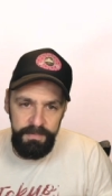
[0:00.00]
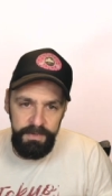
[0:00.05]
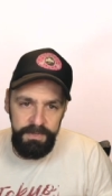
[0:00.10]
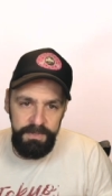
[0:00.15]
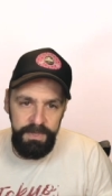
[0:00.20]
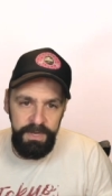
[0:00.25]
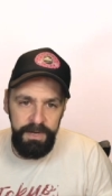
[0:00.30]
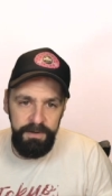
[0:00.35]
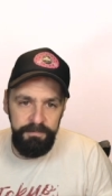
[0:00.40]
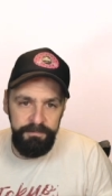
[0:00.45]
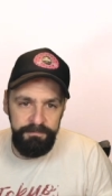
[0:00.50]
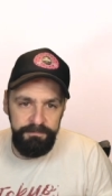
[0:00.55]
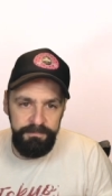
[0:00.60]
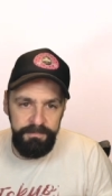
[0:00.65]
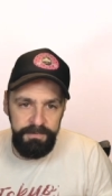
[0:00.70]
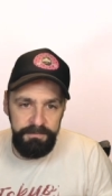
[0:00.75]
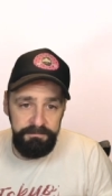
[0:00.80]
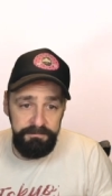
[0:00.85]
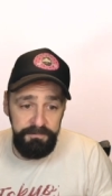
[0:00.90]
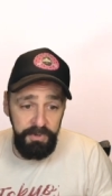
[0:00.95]
Now,
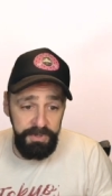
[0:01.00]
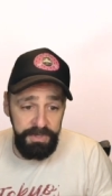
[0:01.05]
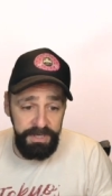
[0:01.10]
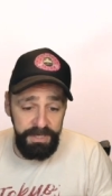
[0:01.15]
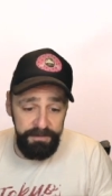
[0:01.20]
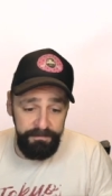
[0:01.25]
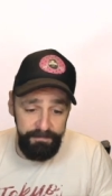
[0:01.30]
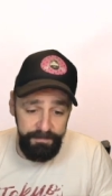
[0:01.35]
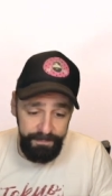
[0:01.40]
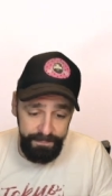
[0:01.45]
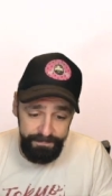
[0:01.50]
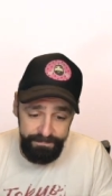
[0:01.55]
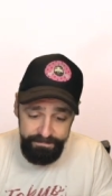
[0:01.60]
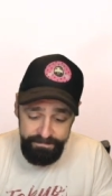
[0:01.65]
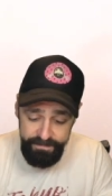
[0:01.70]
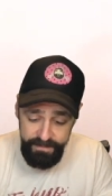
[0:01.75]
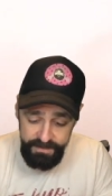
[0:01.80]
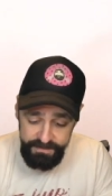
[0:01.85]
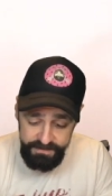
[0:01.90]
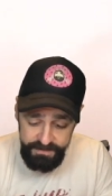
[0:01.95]
body.
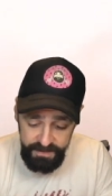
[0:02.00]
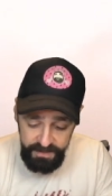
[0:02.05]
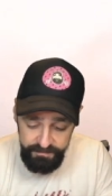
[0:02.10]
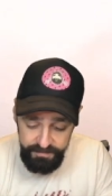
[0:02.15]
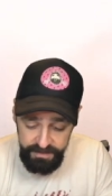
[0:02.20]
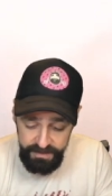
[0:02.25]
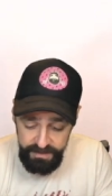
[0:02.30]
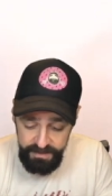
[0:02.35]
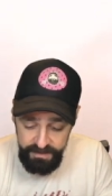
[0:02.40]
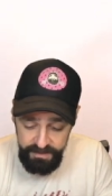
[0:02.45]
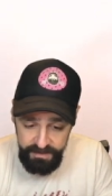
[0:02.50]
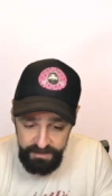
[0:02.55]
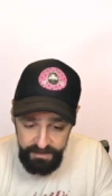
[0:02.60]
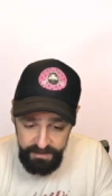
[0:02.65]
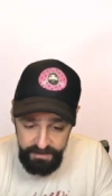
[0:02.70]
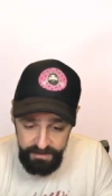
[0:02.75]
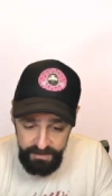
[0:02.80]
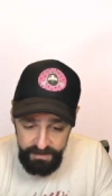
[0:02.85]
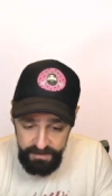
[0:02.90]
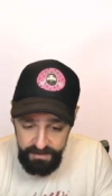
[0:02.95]
That's going to be
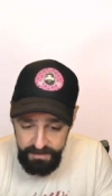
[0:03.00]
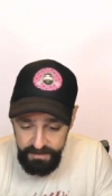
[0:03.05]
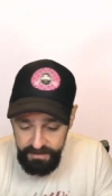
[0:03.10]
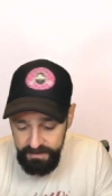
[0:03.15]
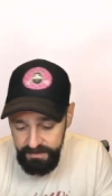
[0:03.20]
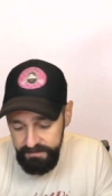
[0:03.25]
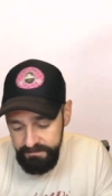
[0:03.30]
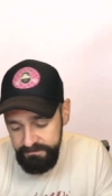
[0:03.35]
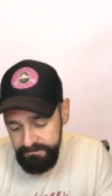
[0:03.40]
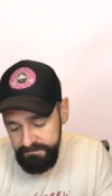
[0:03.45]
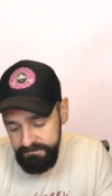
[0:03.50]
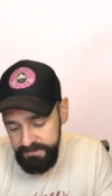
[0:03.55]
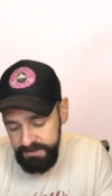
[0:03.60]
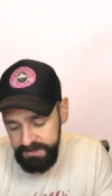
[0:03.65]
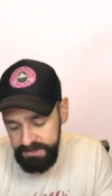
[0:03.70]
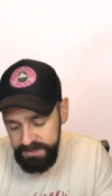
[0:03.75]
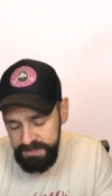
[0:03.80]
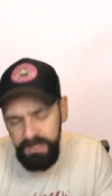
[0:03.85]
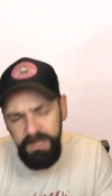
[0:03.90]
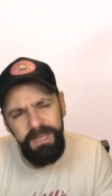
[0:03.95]

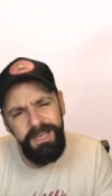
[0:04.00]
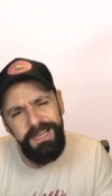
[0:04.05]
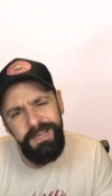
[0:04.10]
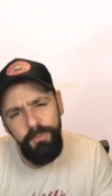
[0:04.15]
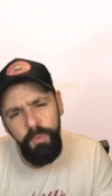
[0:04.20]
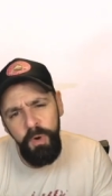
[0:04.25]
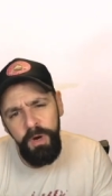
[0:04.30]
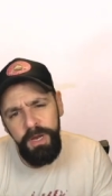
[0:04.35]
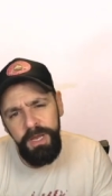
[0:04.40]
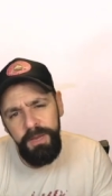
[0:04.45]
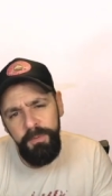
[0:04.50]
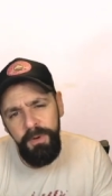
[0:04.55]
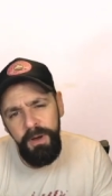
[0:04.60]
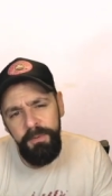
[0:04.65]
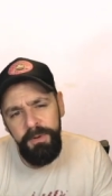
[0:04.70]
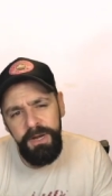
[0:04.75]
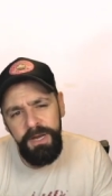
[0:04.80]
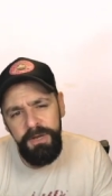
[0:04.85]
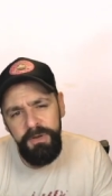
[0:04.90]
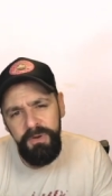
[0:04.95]
a slightly wonky one.
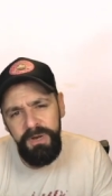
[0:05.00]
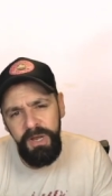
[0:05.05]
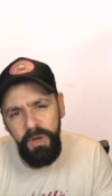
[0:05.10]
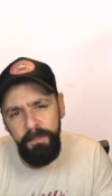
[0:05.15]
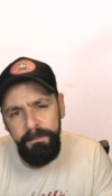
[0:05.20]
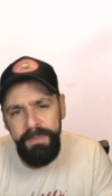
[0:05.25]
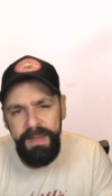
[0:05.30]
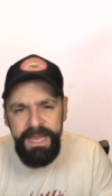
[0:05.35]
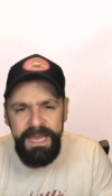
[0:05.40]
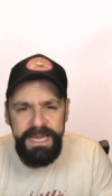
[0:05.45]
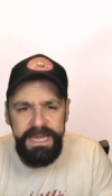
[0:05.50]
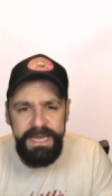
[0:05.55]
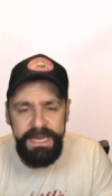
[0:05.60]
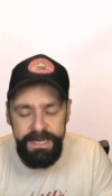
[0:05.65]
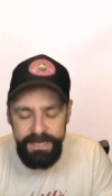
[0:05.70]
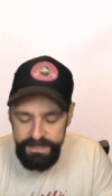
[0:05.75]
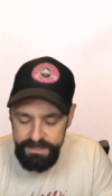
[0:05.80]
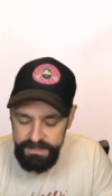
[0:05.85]
I'm going to do a little bean.